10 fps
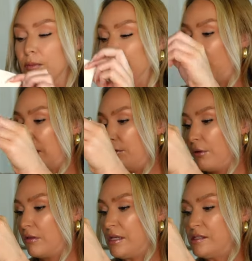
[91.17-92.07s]
before I
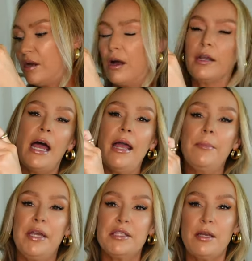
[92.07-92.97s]
throw these on, I
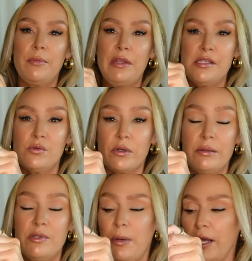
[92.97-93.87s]
picked up these
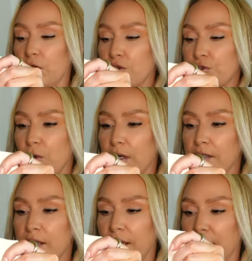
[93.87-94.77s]
ribbed biker
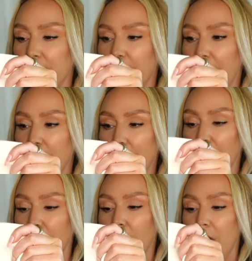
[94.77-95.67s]
shorts in a
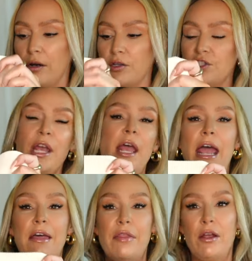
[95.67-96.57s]
medium large,
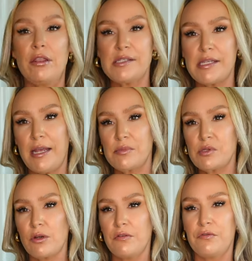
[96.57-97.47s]
and they're the same
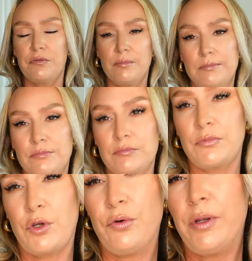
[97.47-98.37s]
sort of
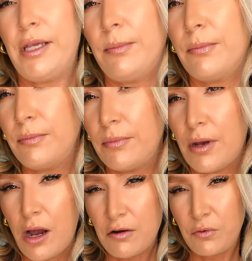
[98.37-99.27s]
cream
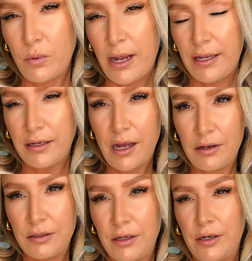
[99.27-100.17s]
off-white
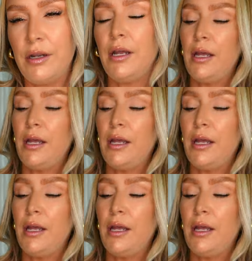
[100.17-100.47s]
color.